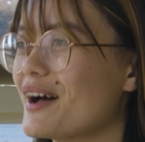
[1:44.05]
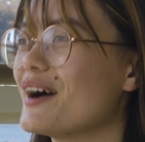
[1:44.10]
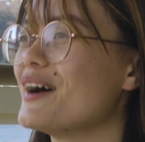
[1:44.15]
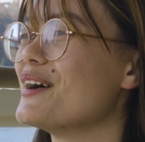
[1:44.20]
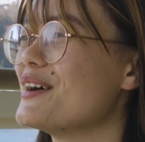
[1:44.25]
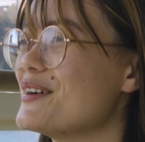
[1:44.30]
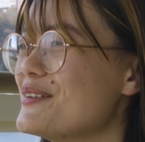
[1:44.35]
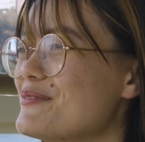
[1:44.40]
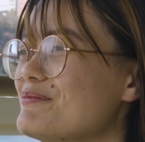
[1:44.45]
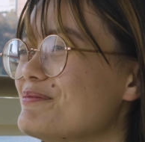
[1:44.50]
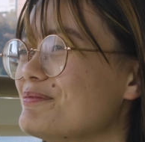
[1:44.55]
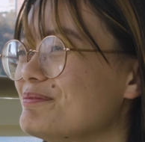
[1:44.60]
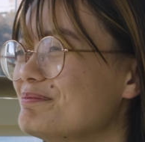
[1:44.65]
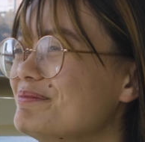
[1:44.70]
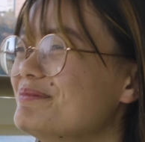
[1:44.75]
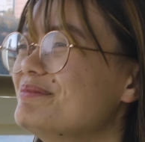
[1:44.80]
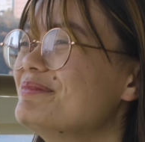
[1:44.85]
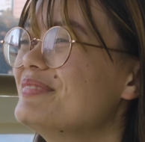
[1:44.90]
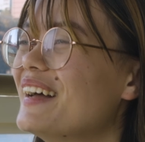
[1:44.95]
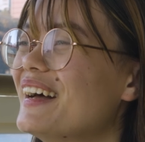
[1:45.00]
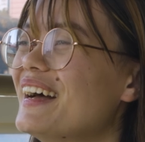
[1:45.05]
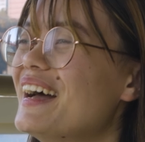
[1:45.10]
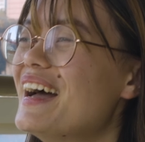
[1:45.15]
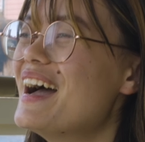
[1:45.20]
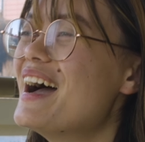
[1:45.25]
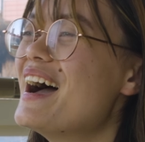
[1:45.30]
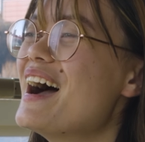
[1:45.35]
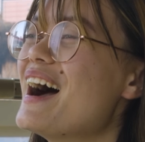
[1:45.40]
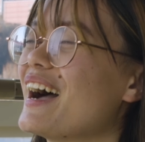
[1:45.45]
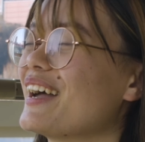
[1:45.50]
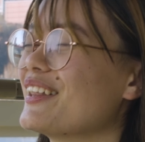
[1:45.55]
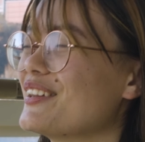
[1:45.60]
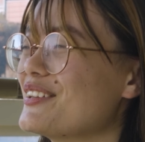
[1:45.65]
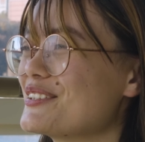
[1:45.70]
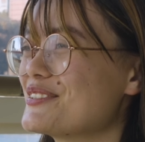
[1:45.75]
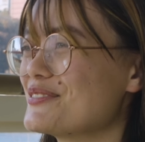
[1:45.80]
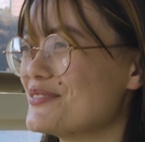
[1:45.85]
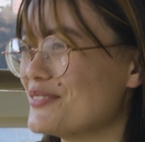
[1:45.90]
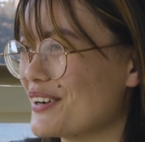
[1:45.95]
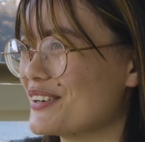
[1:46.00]
I
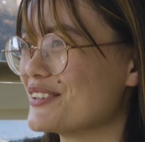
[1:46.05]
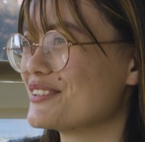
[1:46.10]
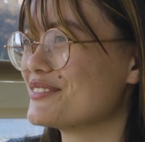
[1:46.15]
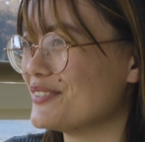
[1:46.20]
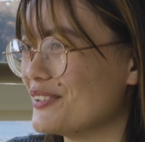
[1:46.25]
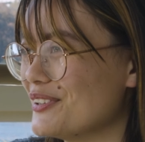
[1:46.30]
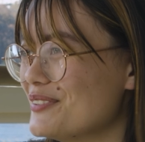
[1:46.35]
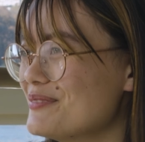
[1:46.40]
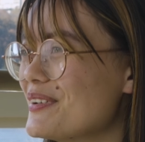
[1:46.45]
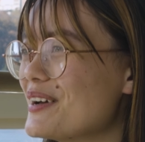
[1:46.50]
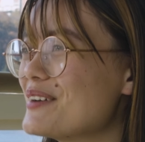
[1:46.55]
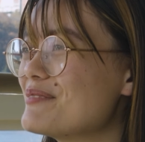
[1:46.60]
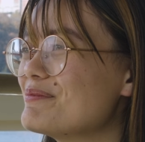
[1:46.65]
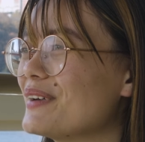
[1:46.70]
looked wonderful,